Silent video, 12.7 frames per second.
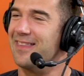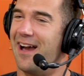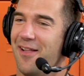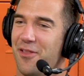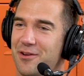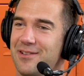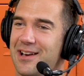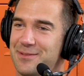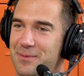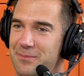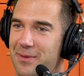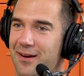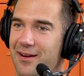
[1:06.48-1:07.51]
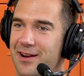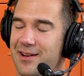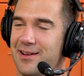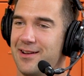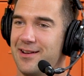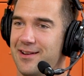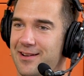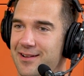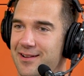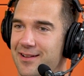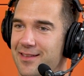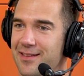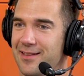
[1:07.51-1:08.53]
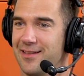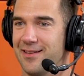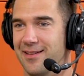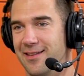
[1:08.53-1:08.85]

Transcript: Now, how long have you guys been married? We have been